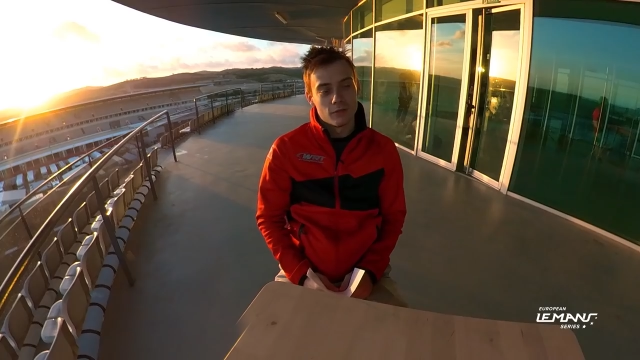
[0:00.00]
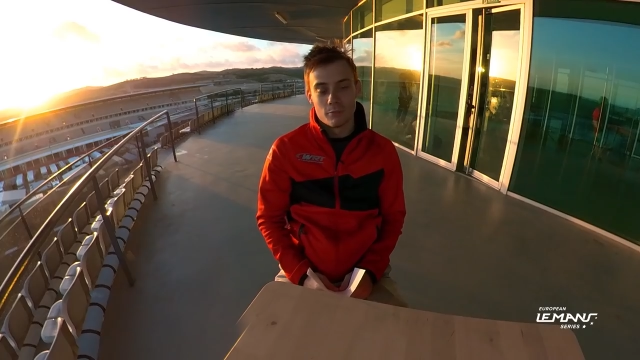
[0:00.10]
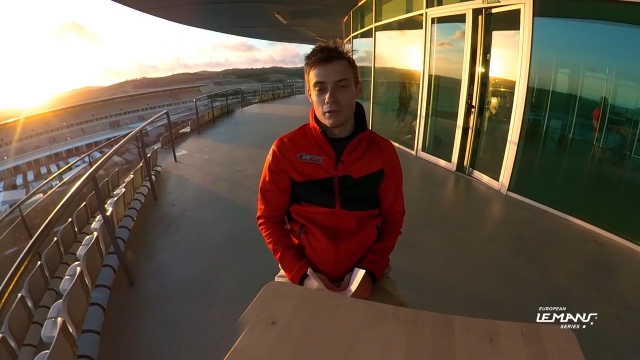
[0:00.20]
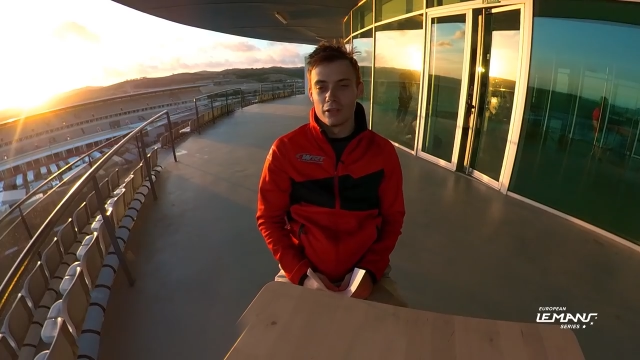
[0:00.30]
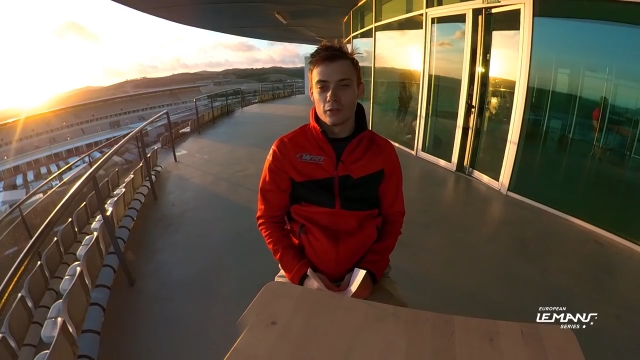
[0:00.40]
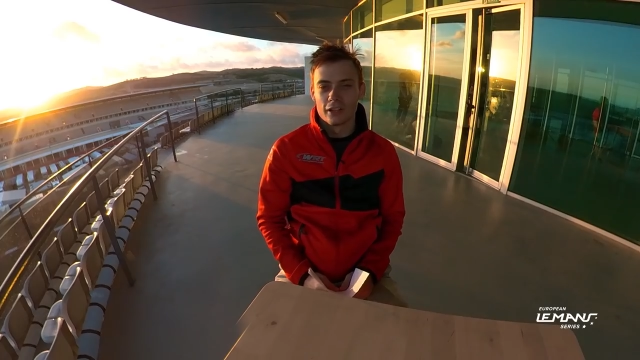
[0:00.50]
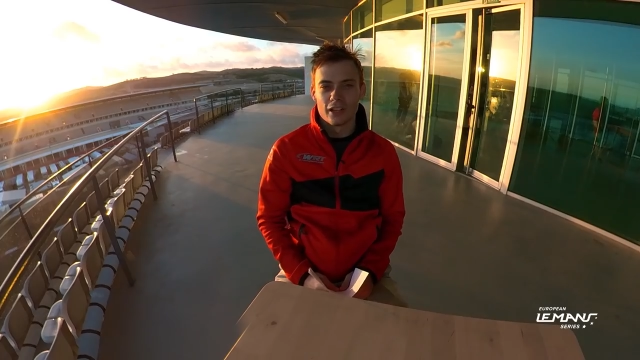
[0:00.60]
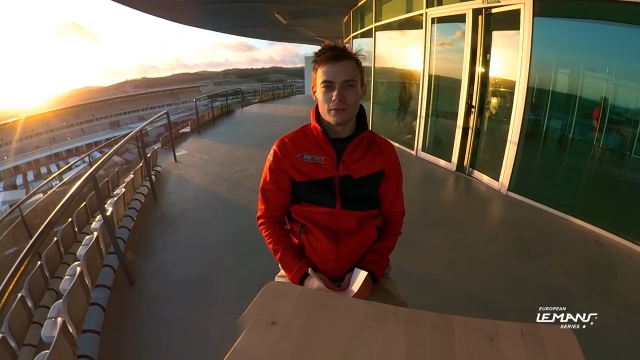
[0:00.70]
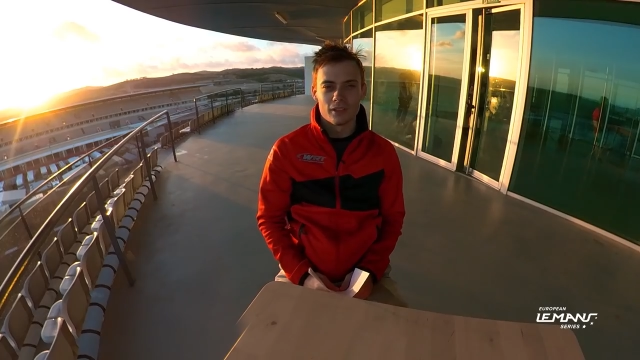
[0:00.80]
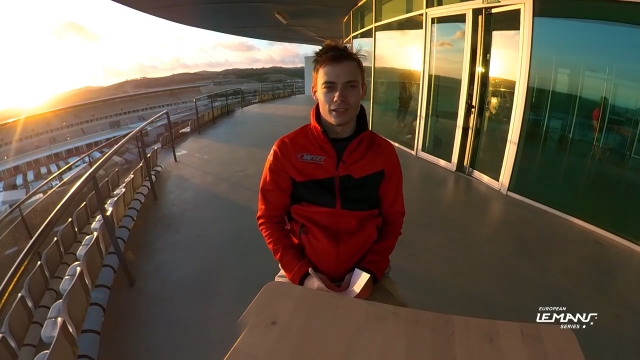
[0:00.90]
we played our
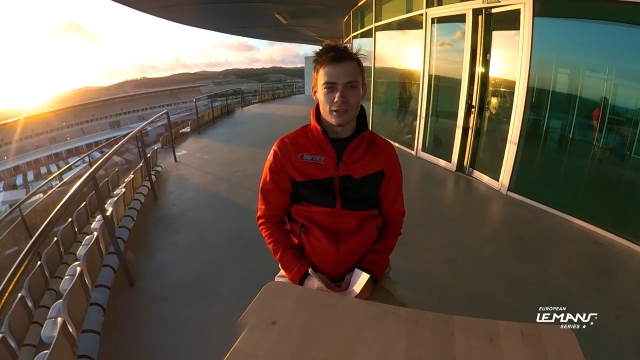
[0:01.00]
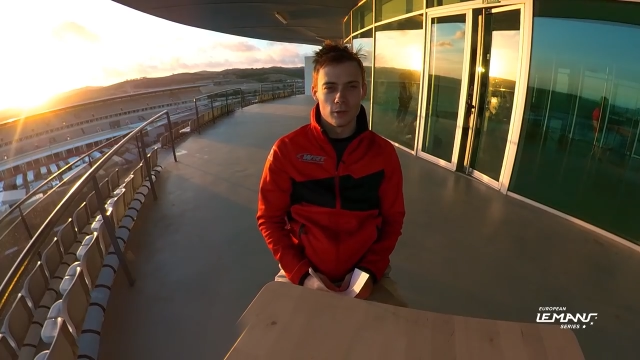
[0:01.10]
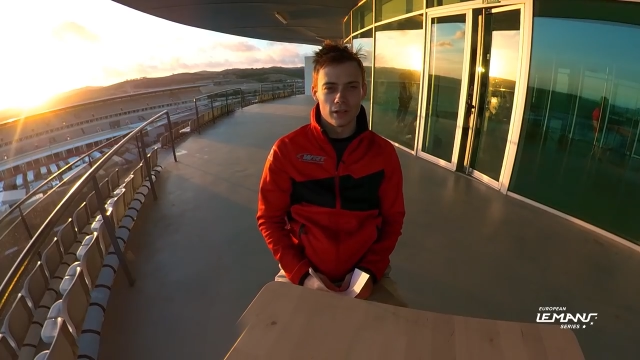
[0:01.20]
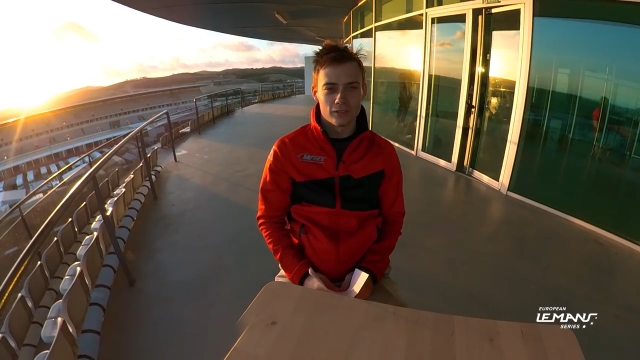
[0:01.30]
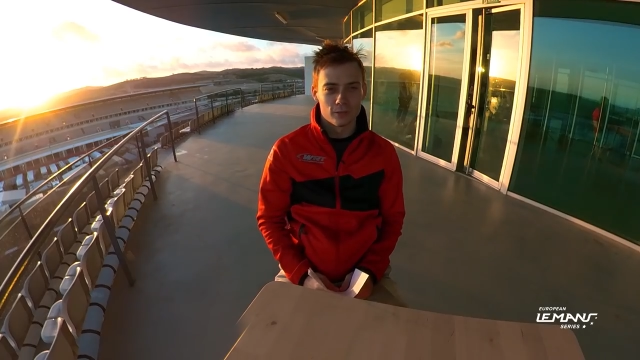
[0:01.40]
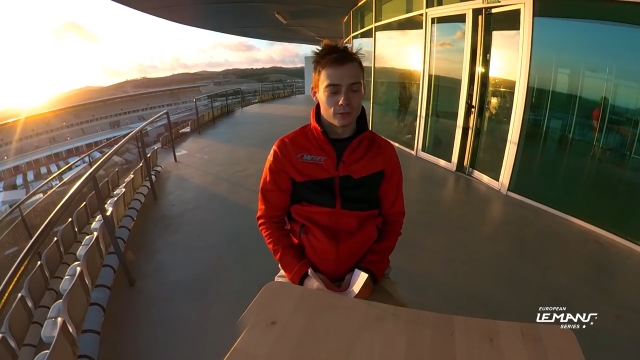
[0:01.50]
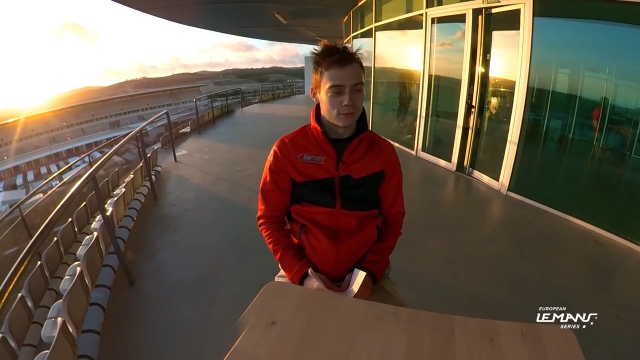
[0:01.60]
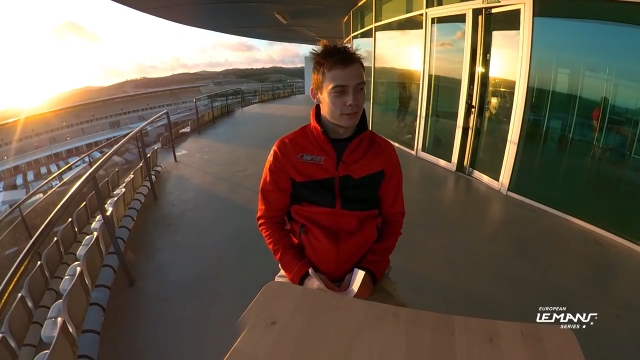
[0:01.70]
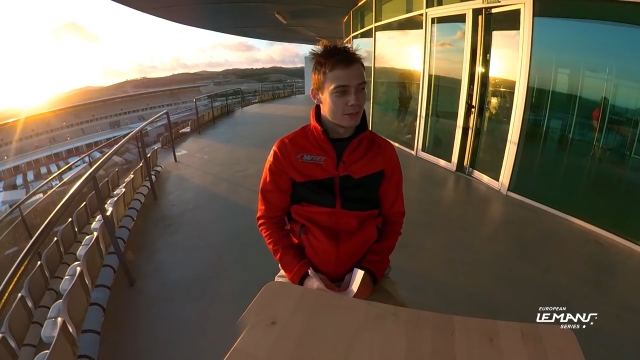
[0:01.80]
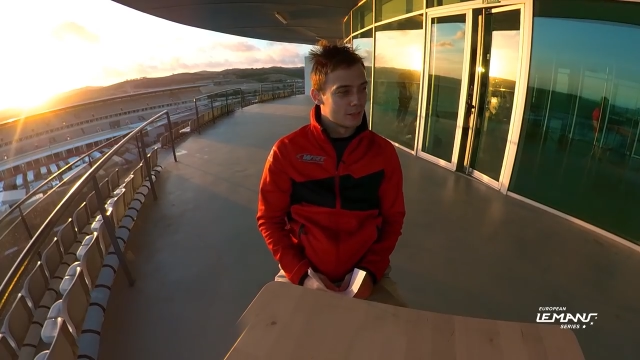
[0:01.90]
game and did well. So